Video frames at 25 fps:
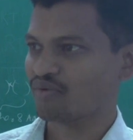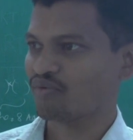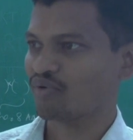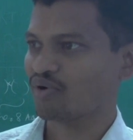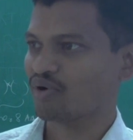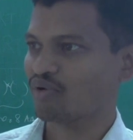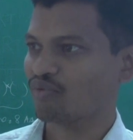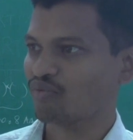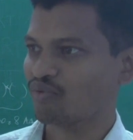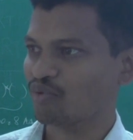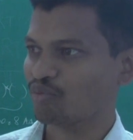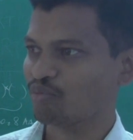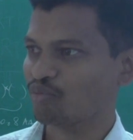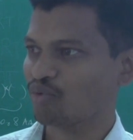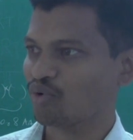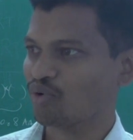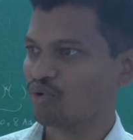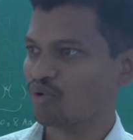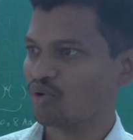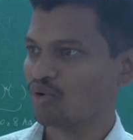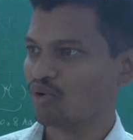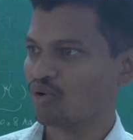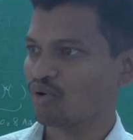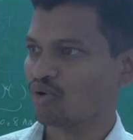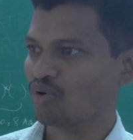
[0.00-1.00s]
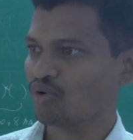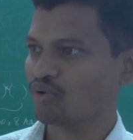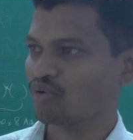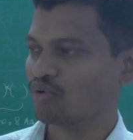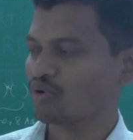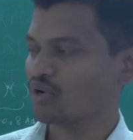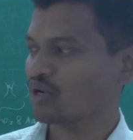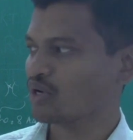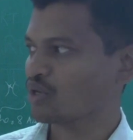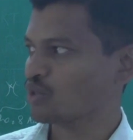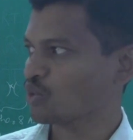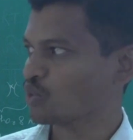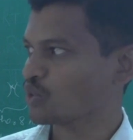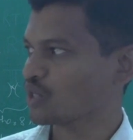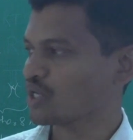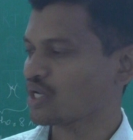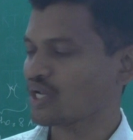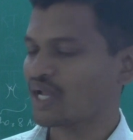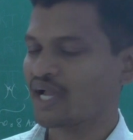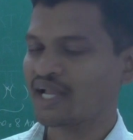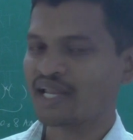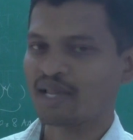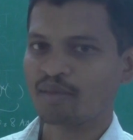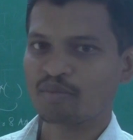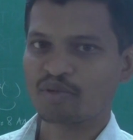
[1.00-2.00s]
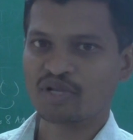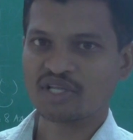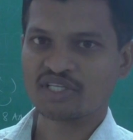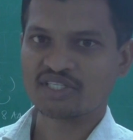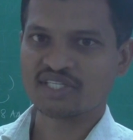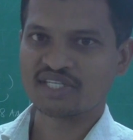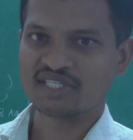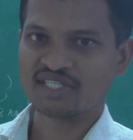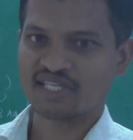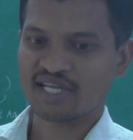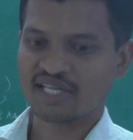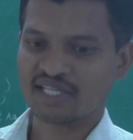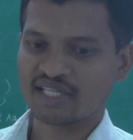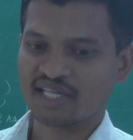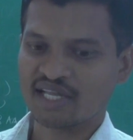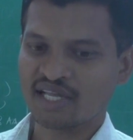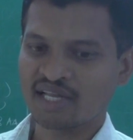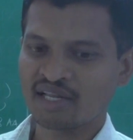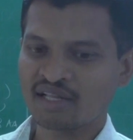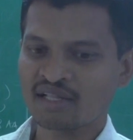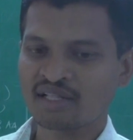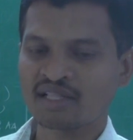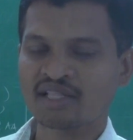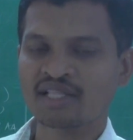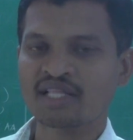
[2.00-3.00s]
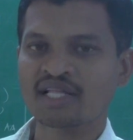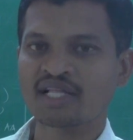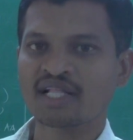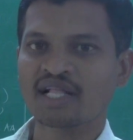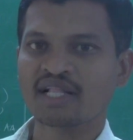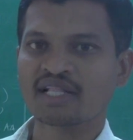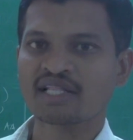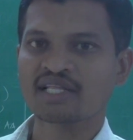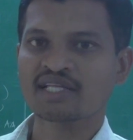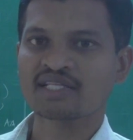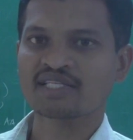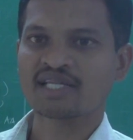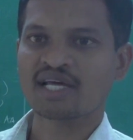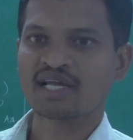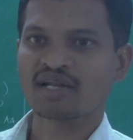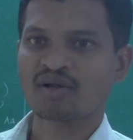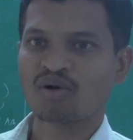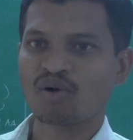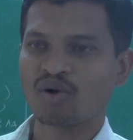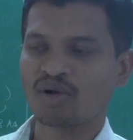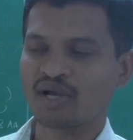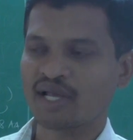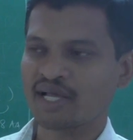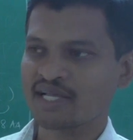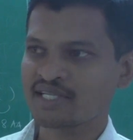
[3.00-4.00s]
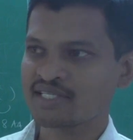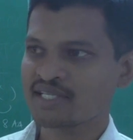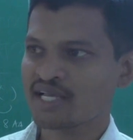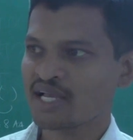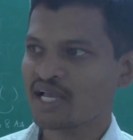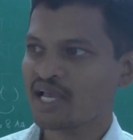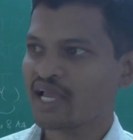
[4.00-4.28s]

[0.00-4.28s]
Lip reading: One more, total 9 amino acids are there. These are called as